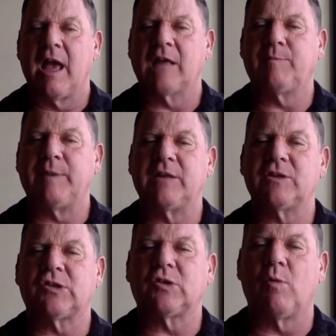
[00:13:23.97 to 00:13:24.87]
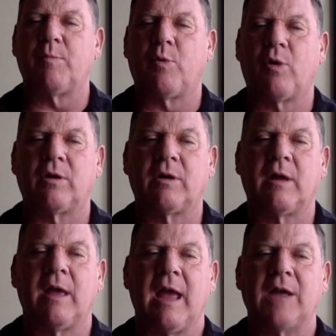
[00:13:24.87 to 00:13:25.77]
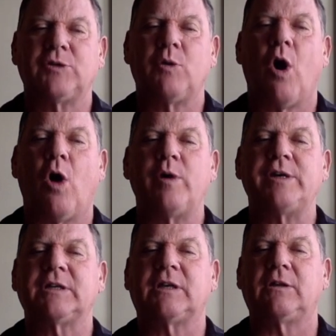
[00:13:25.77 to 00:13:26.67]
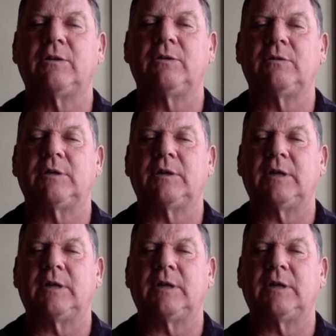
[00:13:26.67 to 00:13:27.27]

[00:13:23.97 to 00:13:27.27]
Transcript: as being so important, as you always include